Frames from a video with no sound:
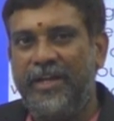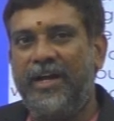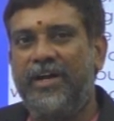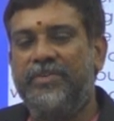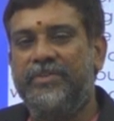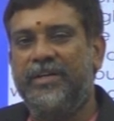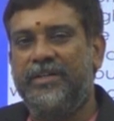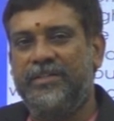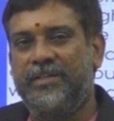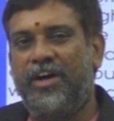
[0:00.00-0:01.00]

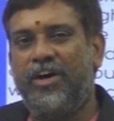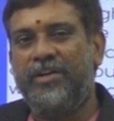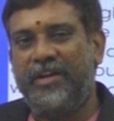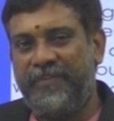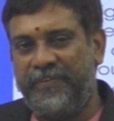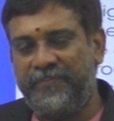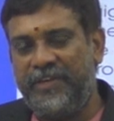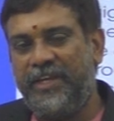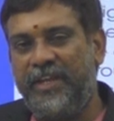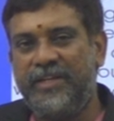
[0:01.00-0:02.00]
Or 15
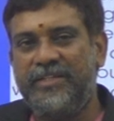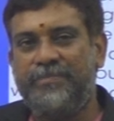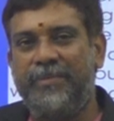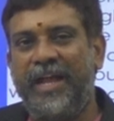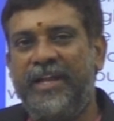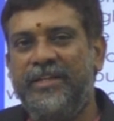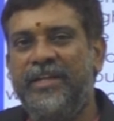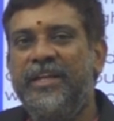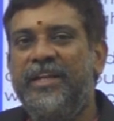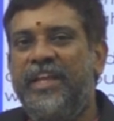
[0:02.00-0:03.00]
years back,
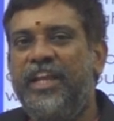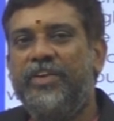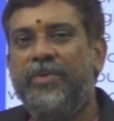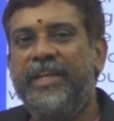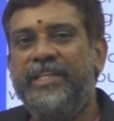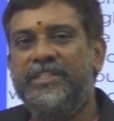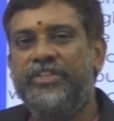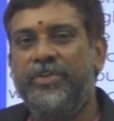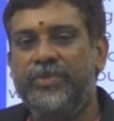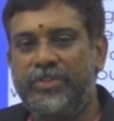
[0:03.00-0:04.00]

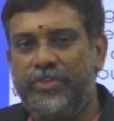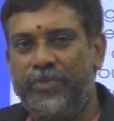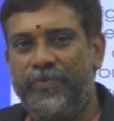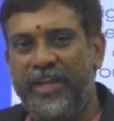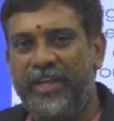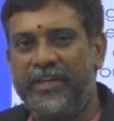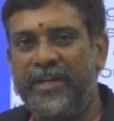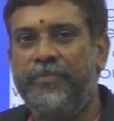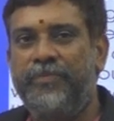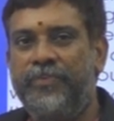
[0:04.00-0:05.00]
heroines used to wear
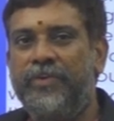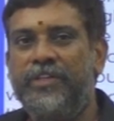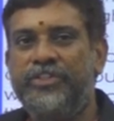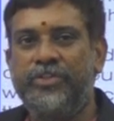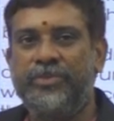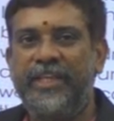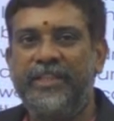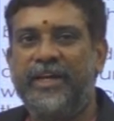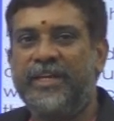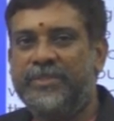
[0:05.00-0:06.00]
full
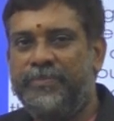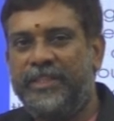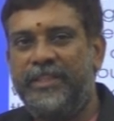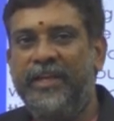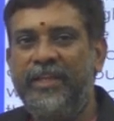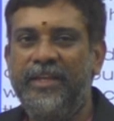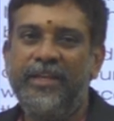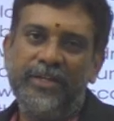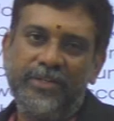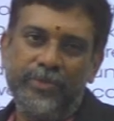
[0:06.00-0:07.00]
chudidars with a
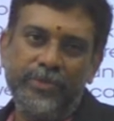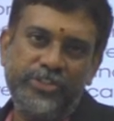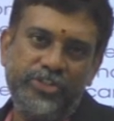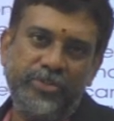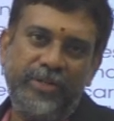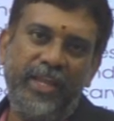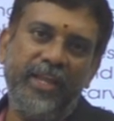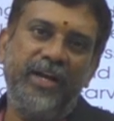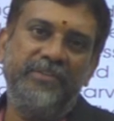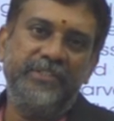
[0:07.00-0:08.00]
good
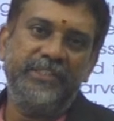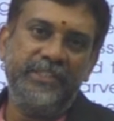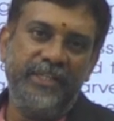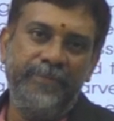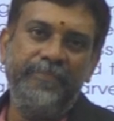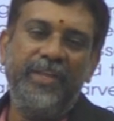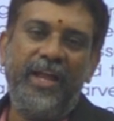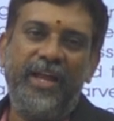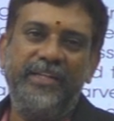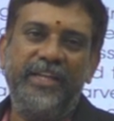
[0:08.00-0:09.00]
chunni covered,
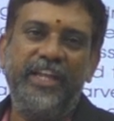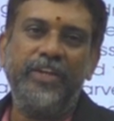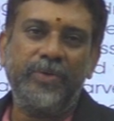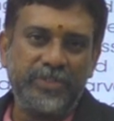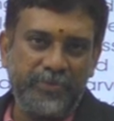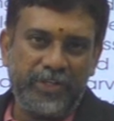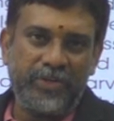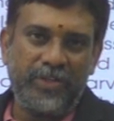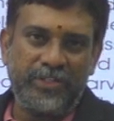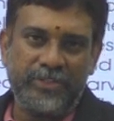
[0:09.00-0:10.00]
and heroes
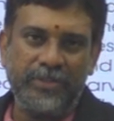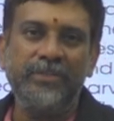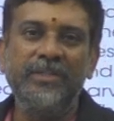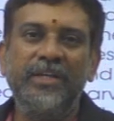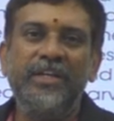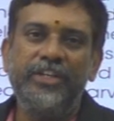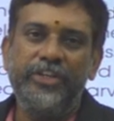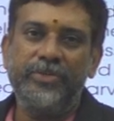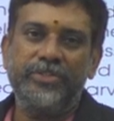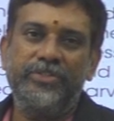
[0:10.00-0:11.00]
were also
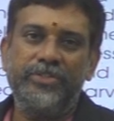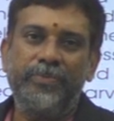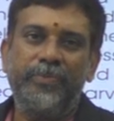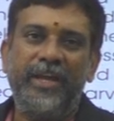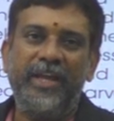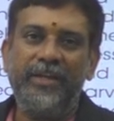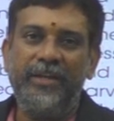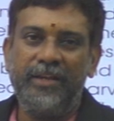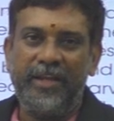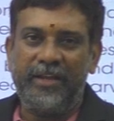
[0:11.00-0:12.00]
used to wear
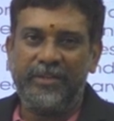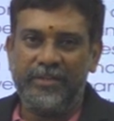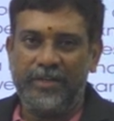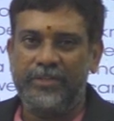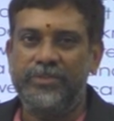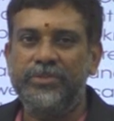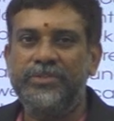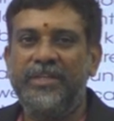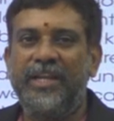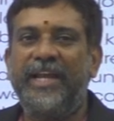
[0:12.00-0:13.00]
a
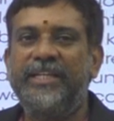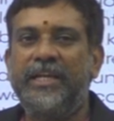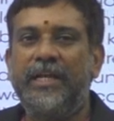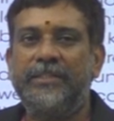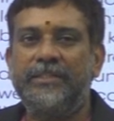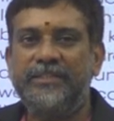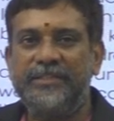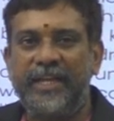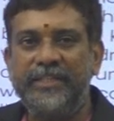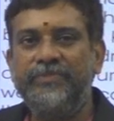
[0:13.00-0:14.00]
good light colors
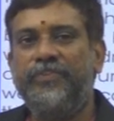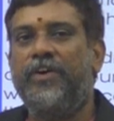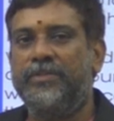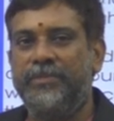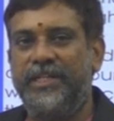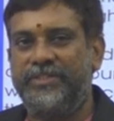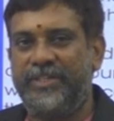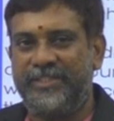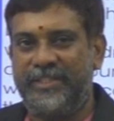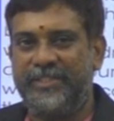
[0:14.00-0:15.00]
and formal
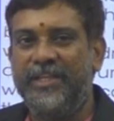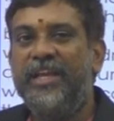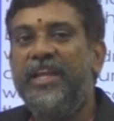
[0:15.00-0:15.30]
dresses.